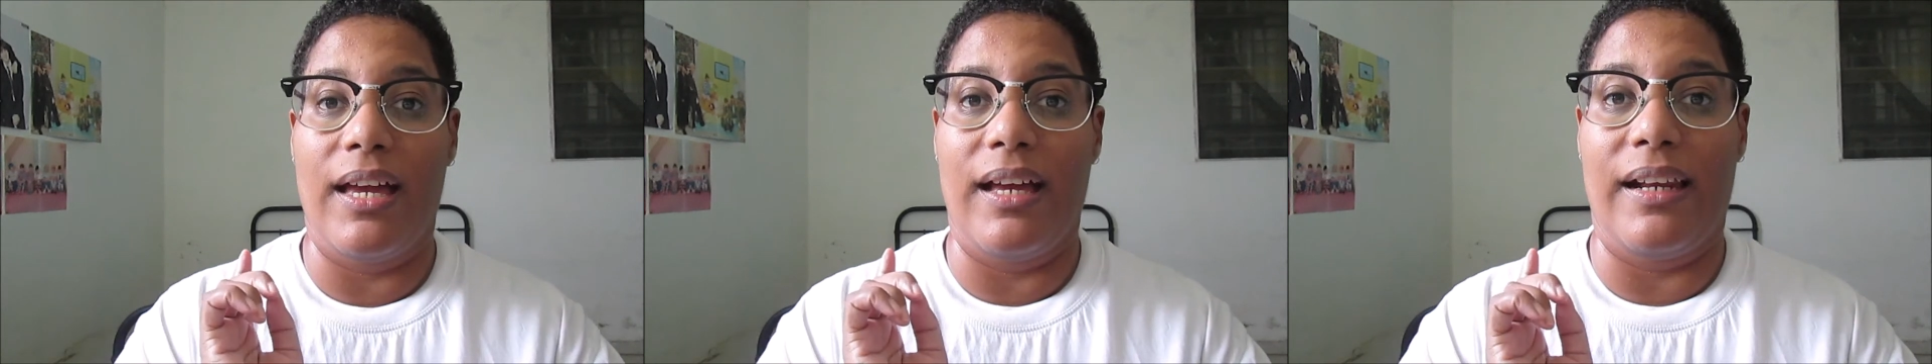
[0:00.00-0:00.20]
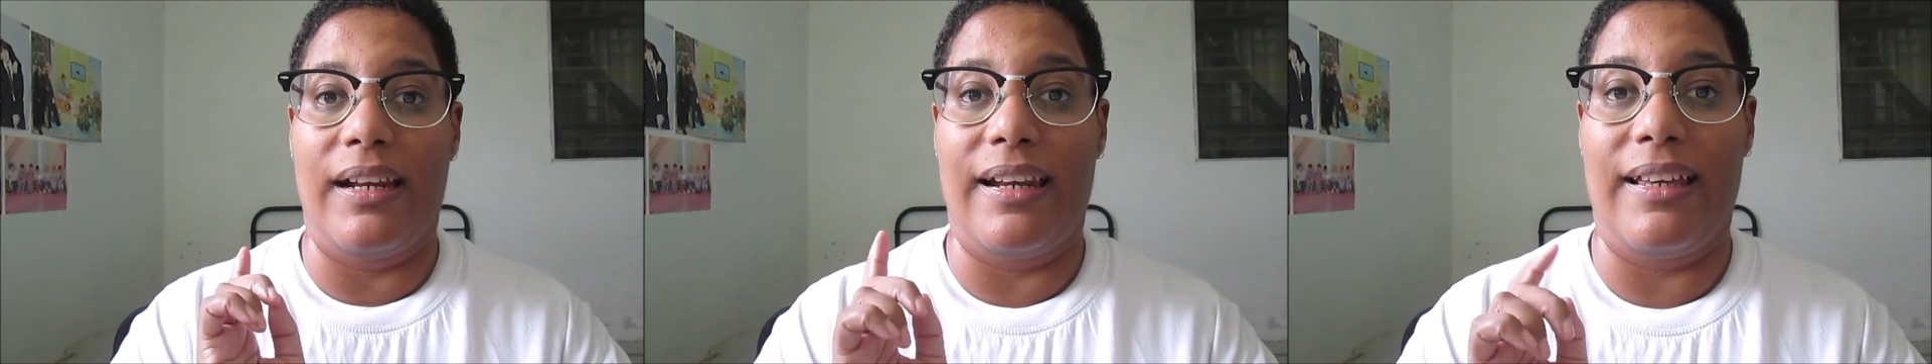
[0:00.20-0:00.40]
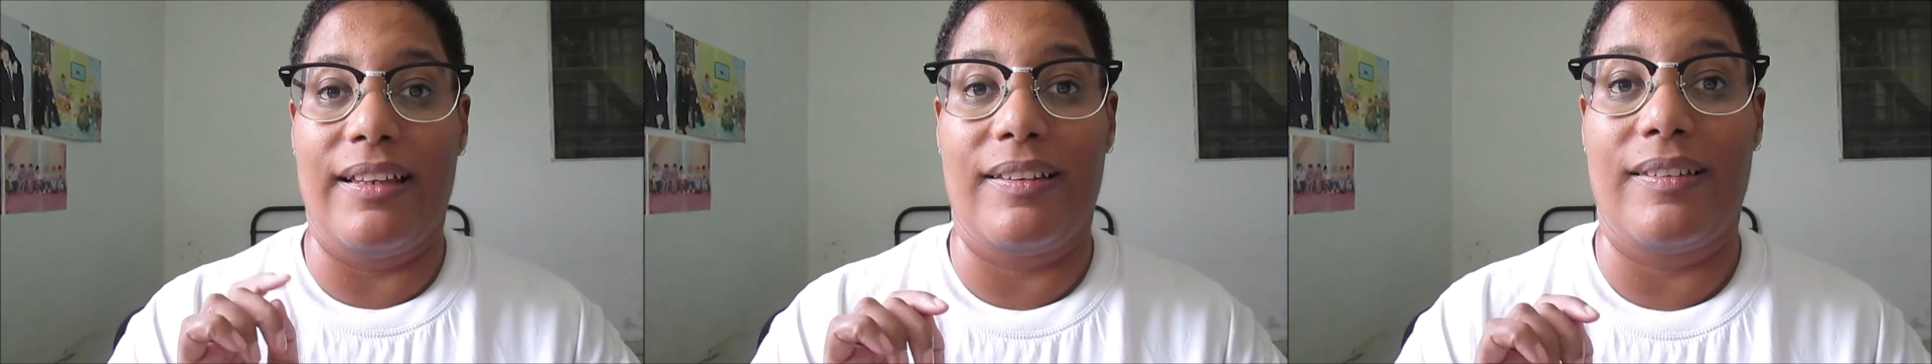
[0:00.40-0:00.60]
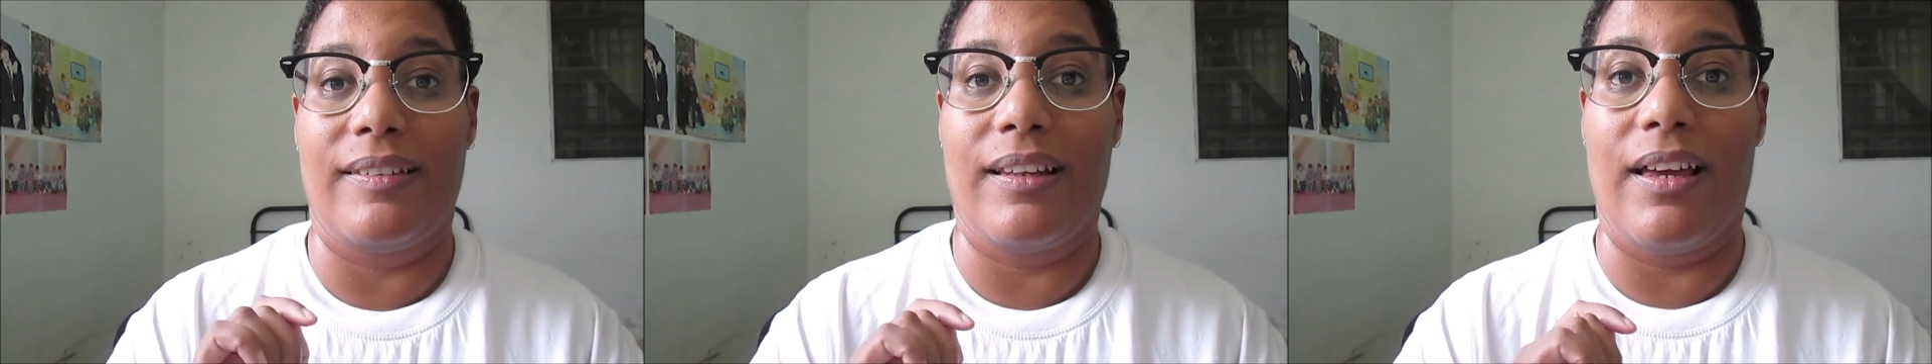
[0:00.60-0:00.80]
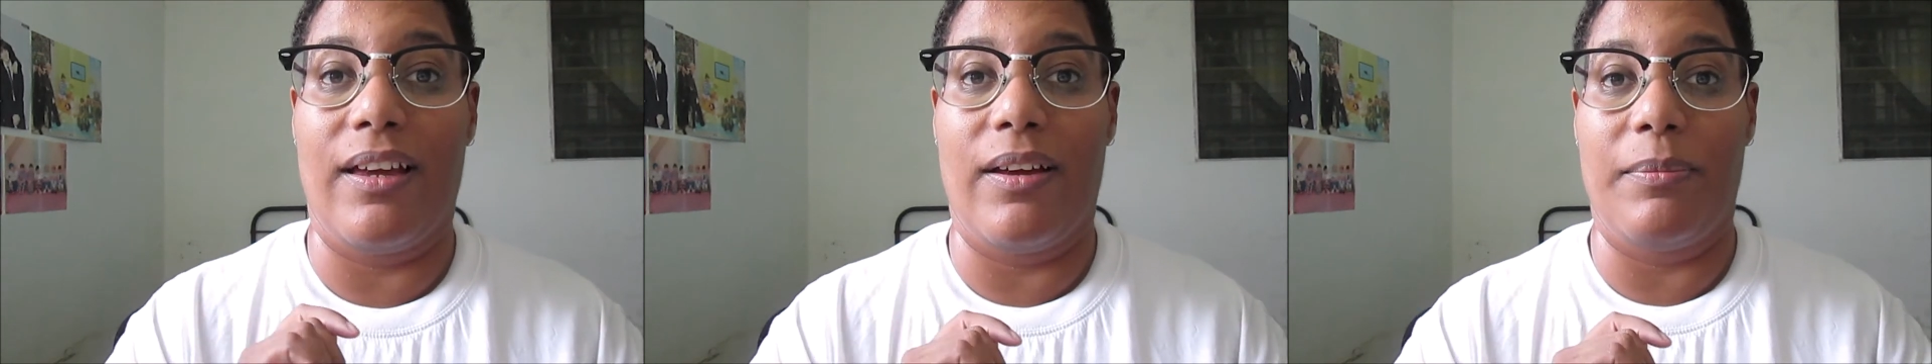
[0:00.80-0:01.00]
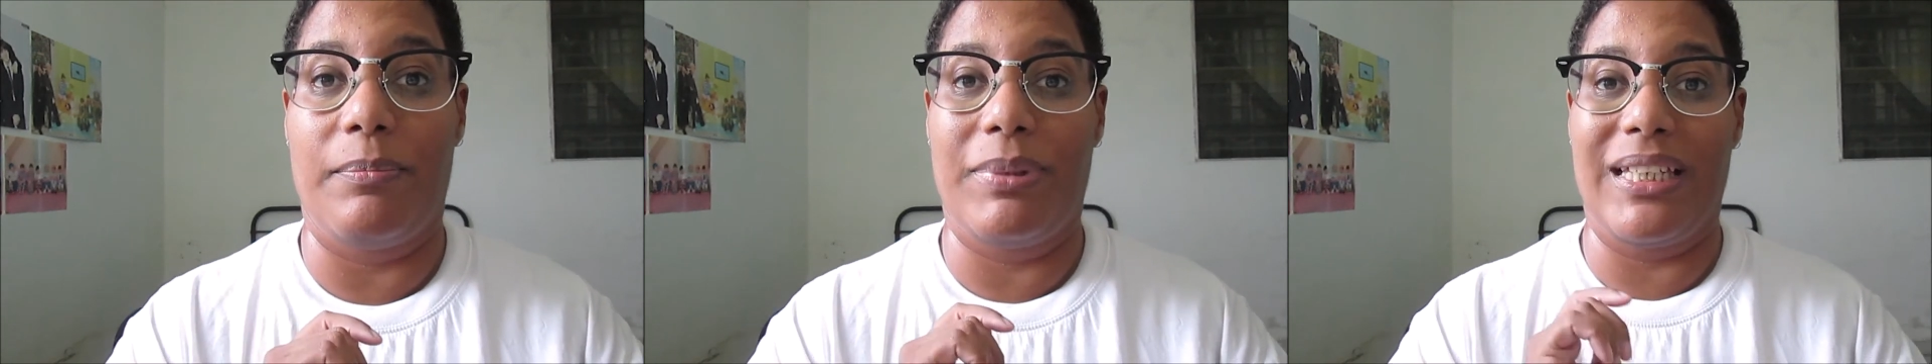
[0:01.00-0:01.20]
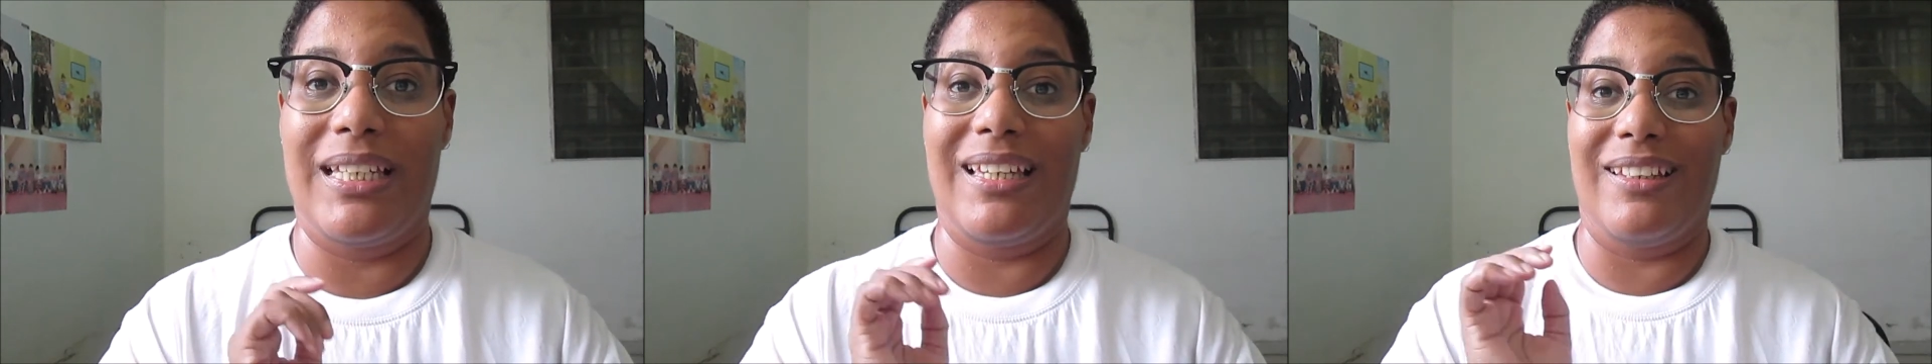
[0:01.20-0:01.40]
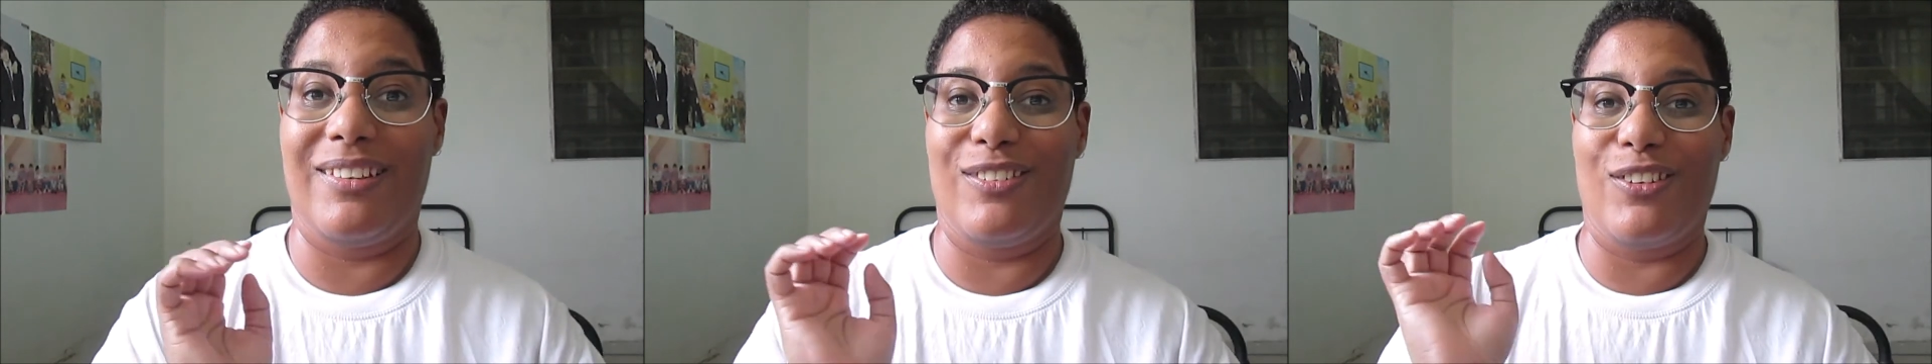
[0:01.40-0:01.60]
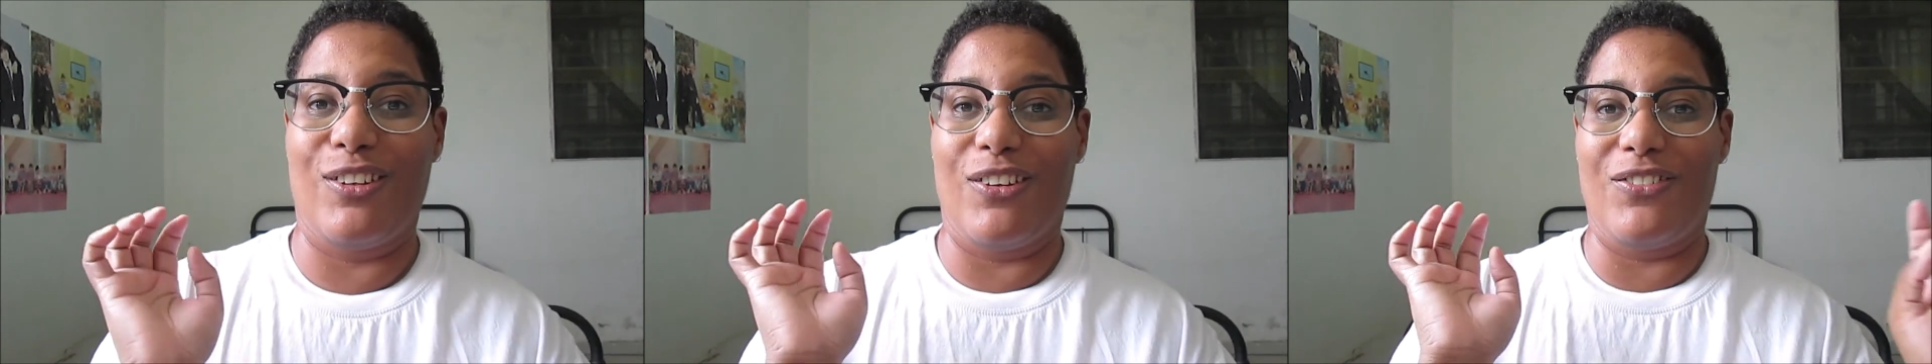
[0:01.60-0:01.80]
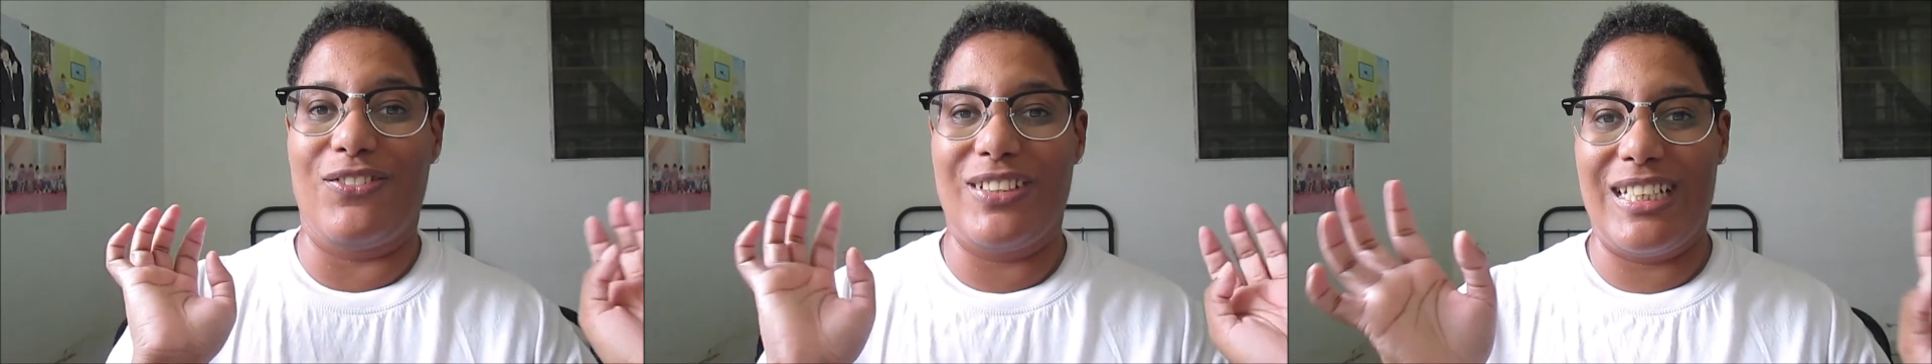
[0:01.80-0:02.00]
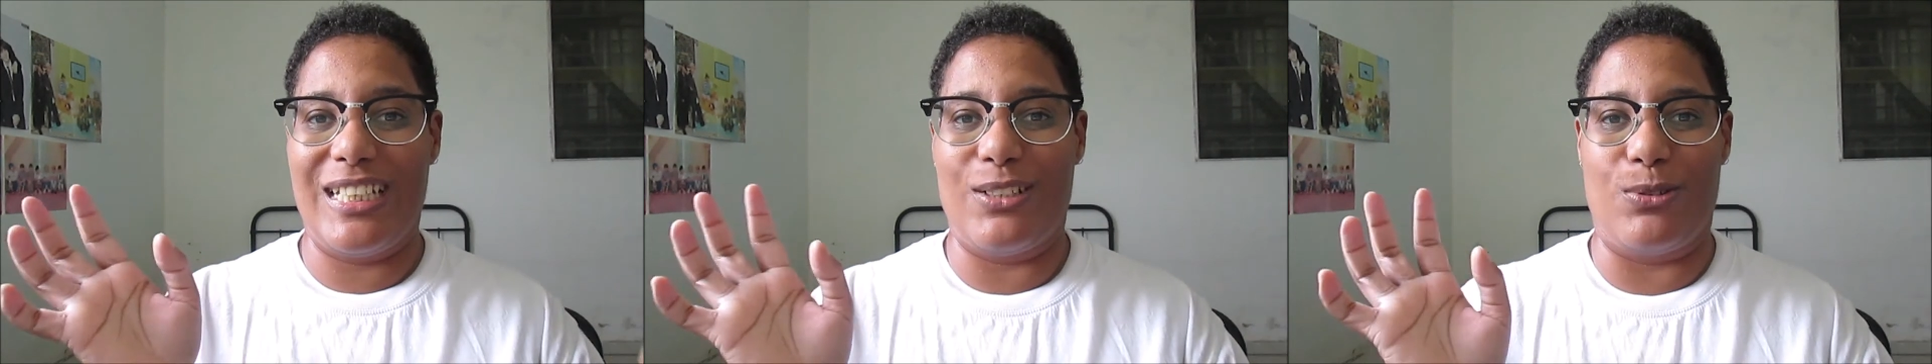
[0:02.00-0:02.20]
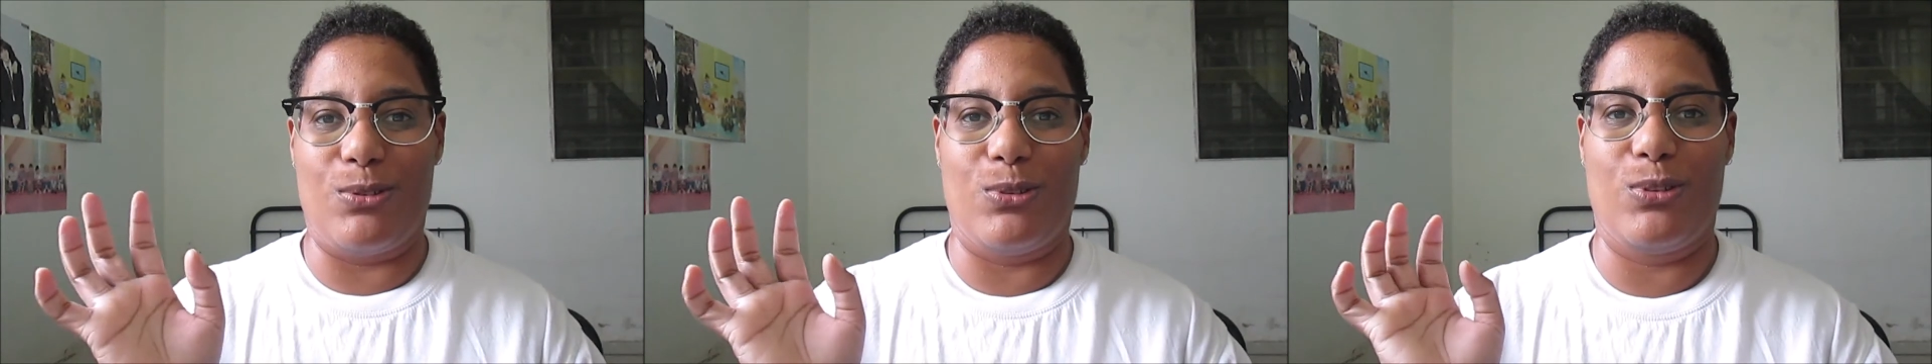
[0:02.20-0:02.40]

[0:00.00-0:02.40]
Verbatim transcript: let's begin the video.